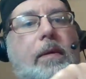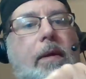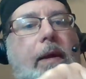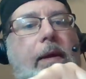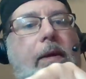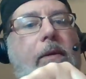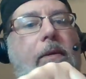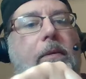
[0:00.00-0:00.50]
I
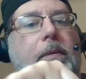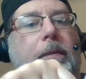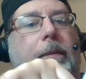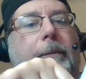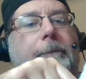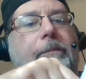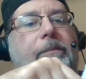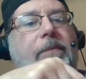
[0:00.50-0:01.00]
don't.
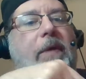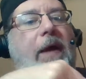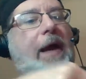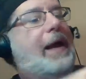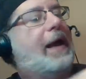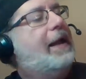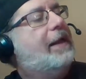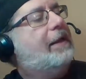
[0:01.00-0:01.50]

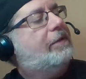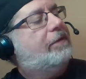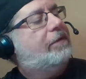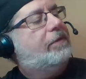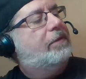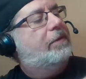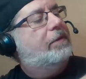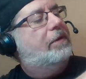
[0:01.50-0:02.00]
I
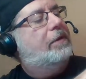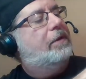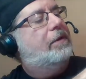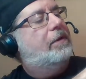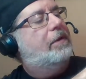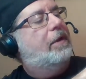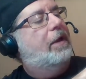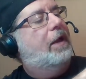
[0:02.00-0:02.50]

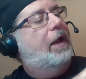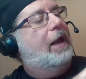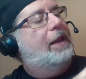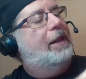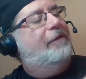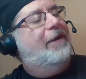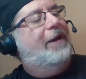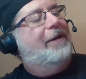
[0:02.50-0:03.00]
I
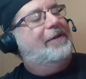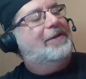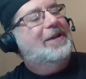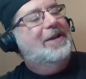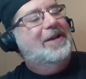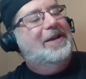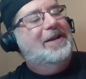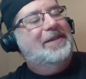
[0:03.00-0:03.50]
love how
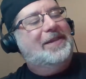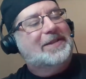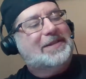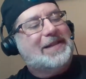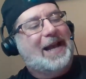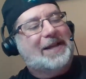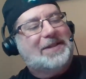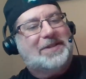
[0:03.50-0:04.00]
there's
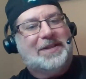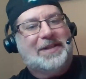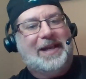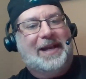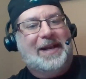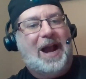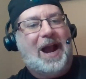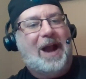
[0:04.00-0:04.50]
actually
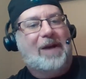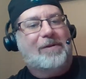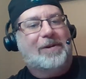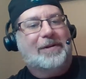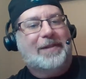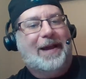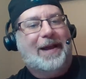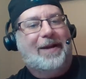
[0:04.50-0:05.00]
an error
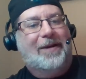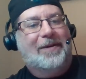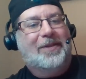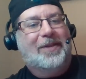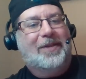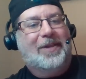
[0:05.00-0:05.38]
there.